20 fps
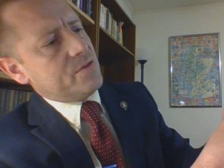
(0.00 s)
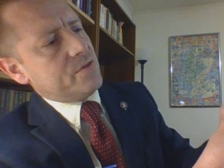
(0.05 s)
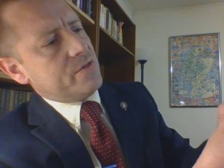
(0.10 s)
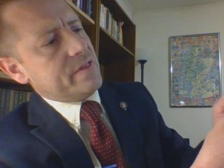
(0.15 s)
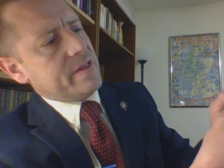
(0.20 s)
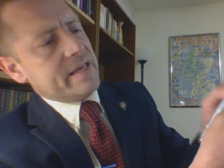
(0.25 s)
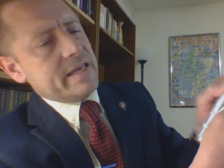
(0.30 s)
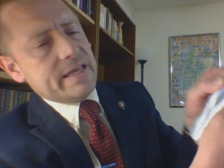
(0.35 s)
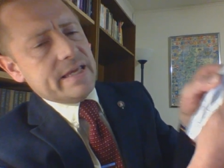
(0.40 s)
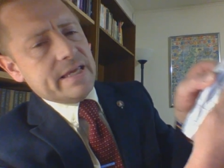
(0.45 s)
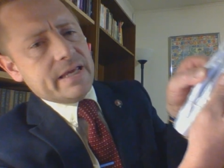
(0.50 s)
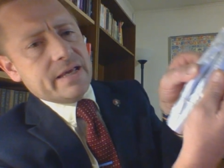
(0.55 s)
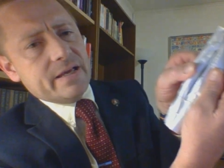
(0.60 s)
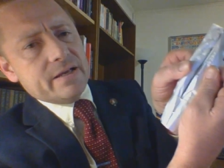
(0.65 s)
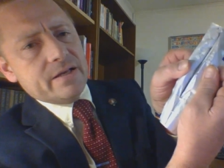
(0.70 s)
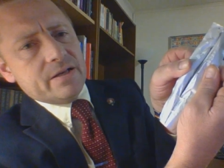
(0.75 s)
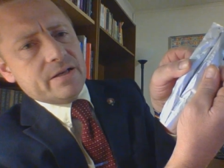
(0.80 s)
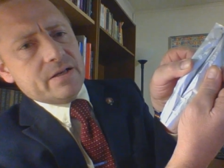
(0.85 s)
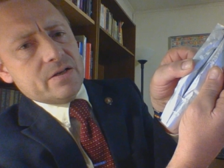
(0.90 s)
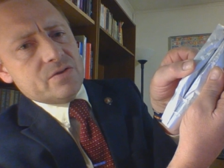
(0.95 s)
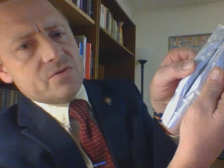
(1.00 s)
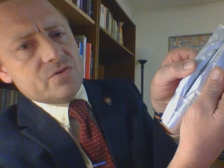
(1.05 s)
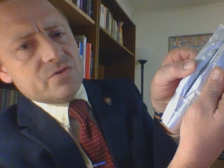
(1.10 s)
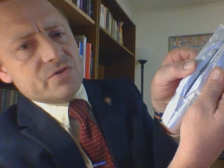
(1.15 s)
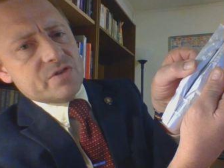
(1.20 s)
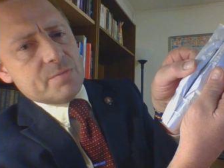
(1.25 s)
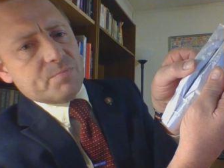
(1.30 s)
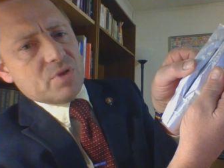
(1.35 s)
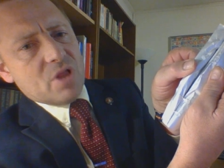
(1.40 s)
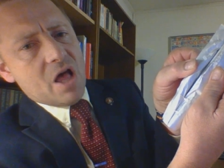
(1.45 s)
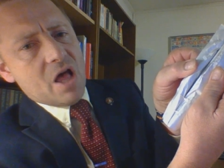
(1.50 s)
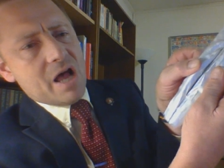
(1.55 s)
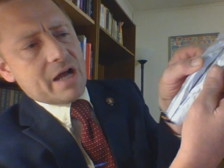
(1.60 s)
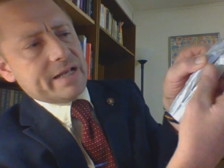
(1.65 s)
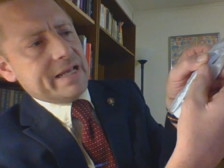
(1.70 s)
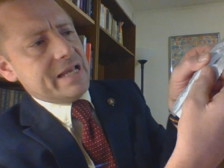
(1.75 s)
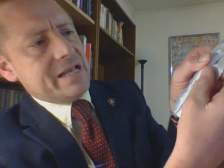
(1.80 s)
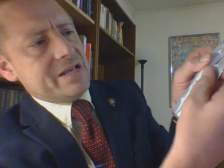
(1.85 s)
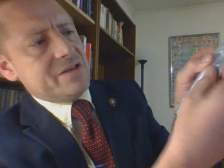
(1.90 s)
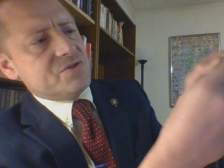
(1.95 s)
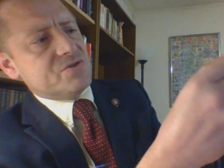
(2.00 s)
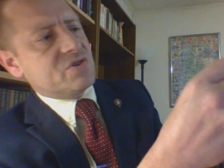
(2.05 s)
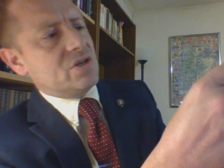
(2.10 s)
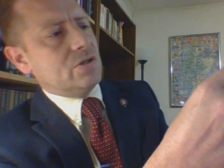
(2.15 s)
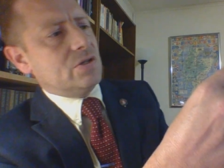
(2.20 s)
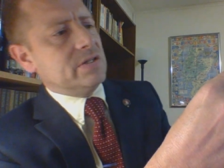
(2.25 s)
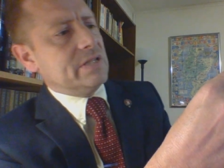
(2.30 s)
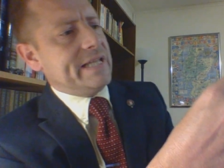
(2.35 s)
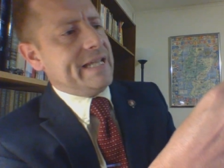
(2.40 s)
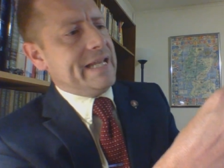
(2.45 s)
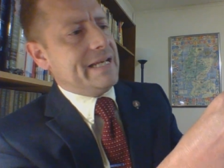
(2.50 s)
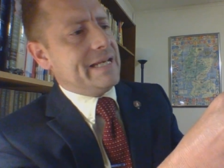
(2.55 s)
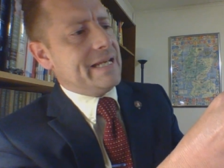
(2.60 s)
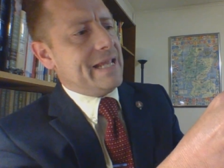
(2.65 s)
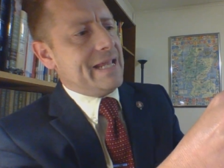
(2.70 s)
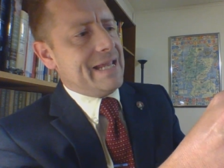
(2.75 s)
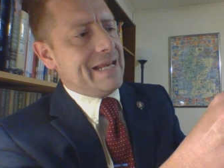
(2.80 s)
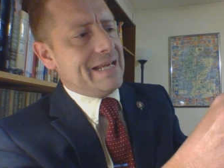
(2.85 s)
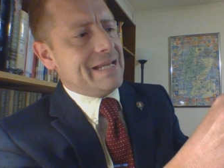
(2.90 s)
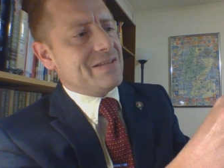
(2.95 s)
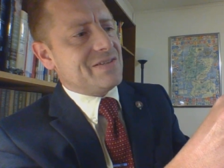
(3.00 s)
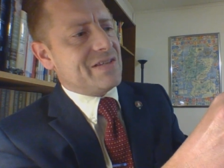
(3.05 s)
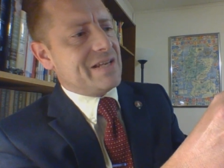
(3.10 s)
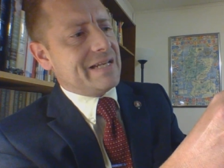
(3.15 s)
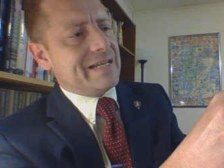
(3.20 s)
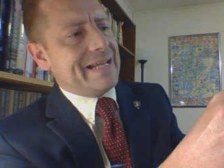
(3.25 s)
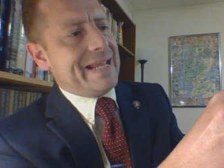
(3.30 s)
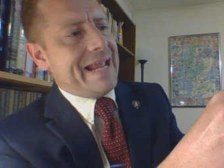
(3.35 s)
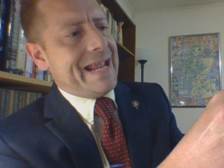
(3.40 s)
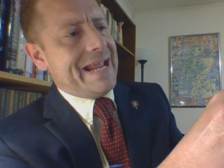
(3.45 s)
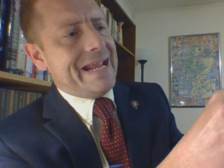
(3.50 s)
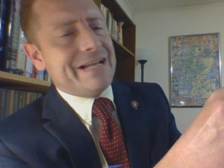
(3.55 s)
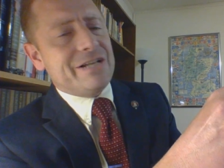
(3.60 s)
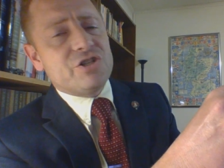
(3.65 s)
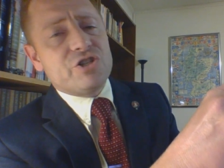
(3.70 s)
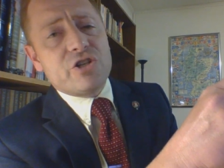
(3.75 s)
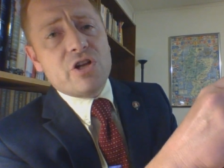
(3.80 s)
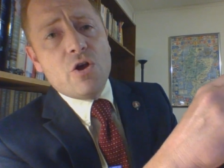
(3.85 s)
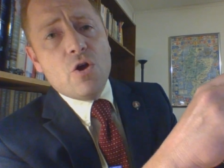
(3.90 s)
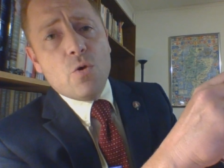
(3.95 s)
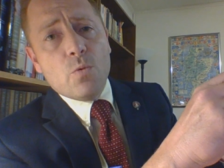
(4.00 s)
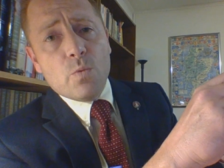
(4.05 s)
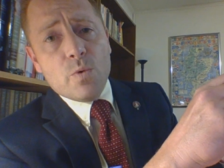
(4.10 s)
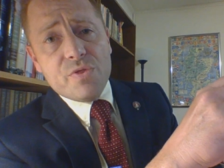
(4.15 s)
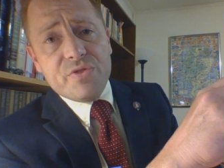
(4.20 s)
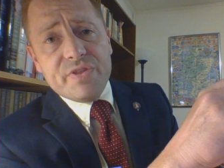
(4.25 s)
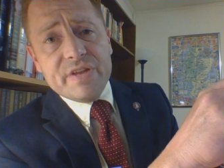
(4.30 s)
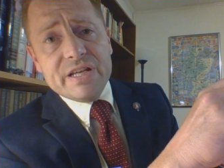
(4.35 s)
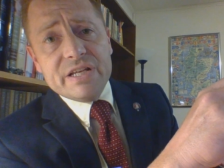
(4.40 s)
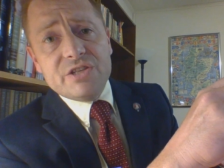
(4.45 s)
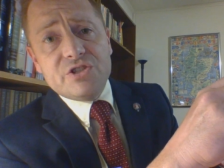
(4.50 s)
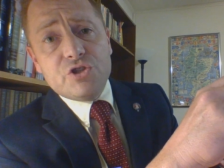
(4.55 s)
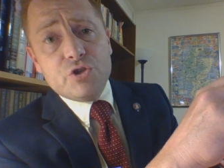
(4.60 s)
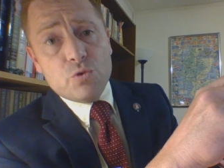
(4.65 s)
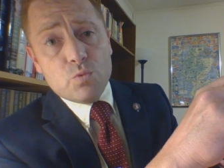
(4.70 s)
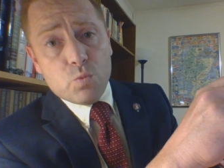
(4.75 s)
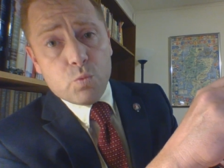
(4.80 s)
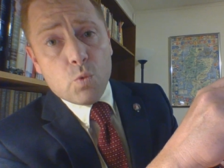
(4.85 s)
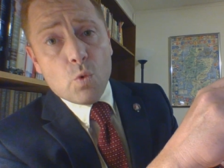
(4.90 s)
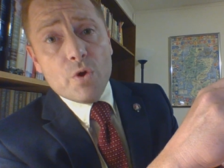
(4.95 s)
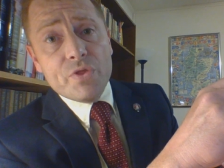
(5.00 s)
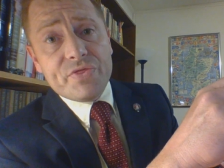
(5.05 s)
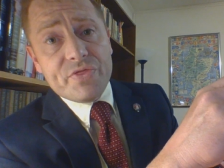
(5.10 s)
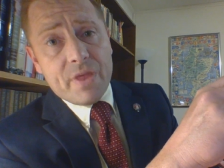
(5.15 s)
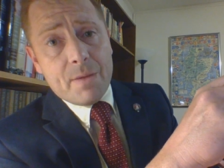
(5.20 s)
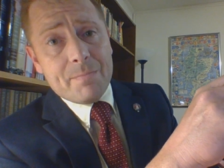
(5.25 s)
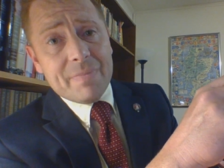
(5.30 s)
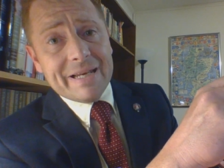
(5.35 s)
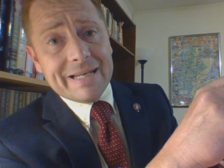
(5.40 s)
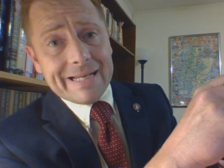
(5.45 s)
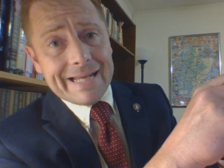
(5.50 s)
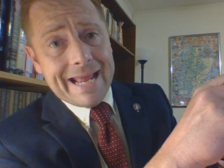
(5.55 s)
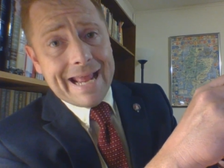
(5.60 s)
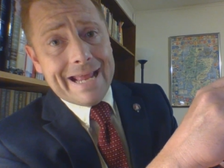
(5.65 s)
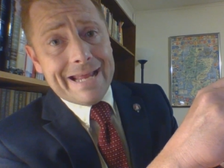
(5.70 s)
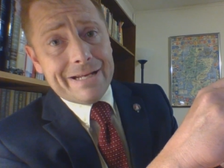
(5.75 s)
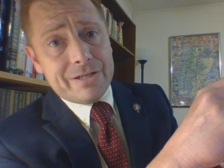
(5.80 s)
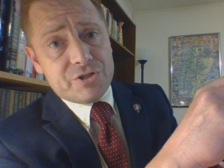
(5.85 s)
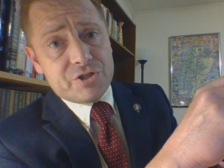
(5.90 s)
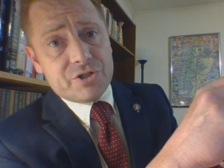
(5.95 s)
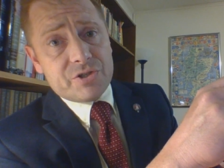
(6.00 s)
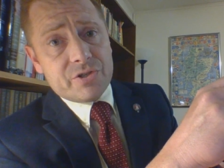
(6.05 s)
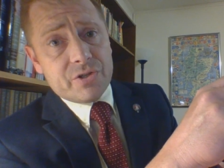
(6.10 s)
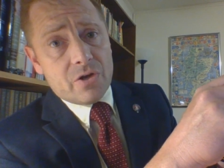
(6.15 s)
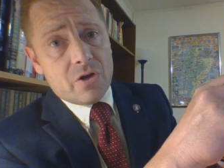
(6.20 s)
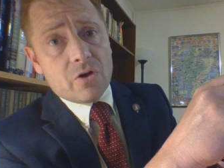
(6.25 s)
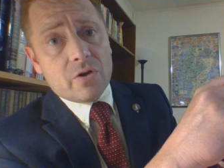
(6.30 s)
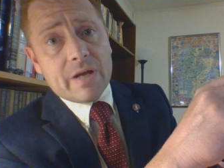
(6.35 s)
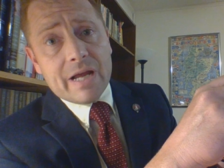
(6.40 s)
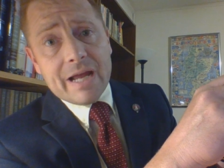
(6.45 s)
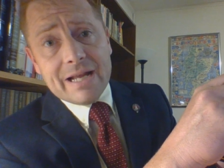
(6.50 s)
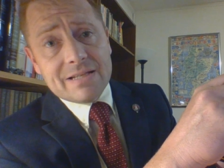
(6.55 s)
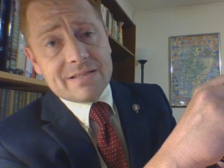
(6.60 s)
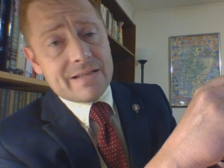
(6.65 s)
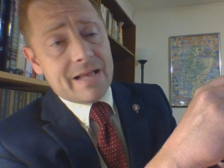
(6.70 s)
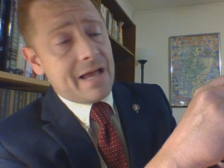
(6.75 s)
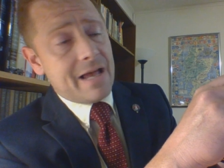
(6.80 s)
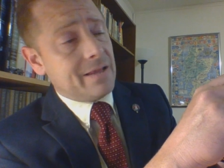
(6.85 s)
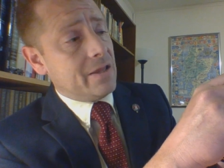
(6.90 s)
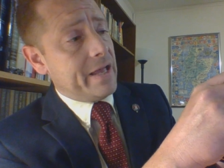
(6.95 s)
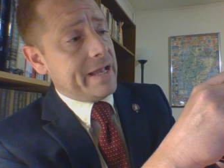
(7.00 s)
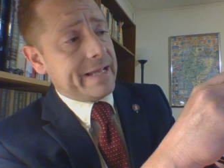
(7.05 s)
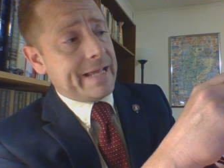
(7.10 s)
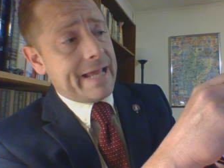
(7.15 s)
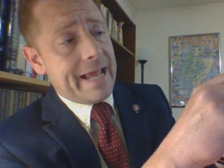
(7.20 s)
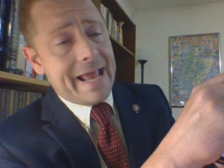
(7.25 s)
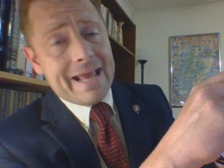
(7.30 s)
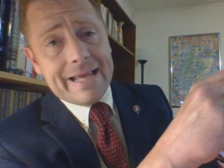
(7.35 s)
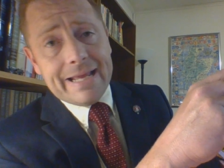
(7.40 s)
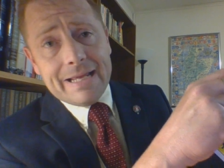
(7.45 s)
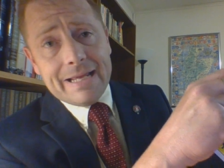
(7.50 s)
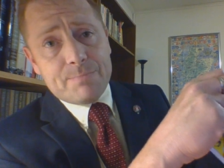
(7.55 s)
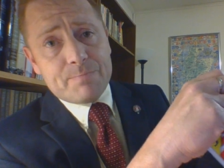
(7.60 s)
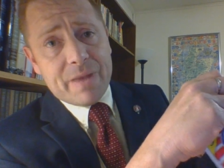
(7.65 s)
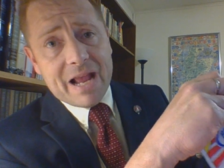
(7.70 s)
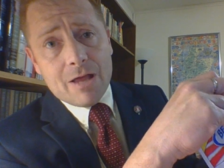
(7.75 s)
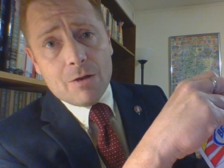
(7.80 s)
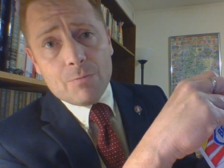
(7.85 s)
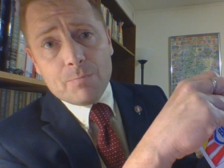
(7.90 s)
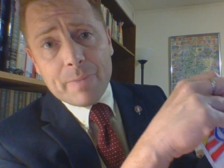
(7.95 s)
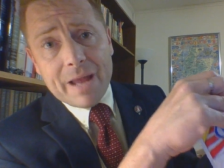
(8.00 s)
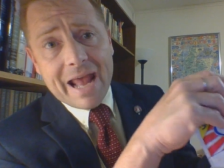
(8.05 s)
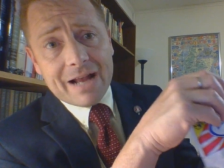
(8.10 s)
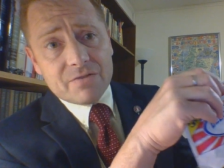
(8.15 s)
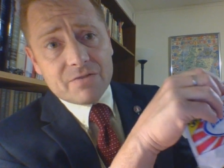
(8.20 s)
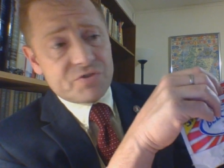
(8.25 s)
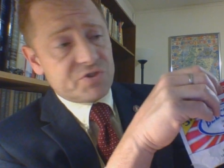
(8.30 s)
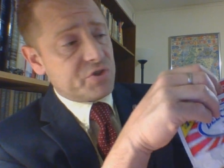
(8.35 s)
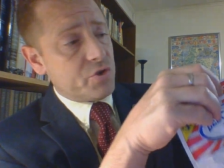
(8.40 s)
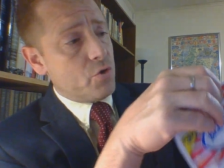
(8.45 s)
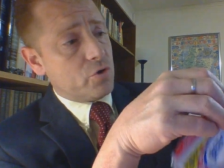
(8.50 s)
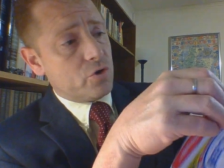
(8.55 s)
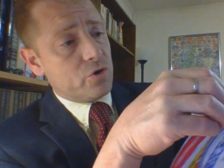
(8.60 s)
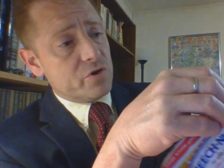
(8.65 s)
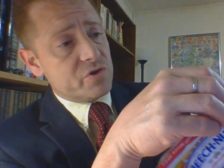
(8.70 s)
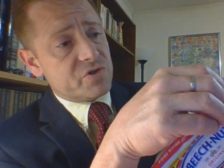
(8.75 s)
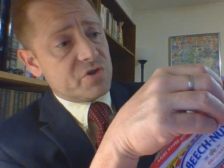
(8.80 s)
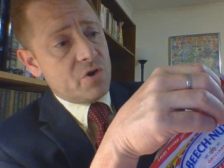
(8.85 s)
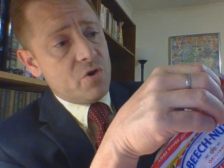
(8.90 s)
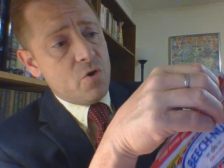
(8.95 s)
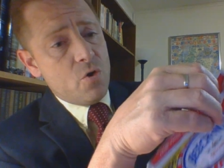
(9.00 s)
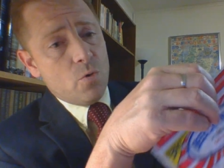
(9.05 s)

the ziploc is clean it is engaged with these you want them engaged okay it's not like a pound bag of Stoker's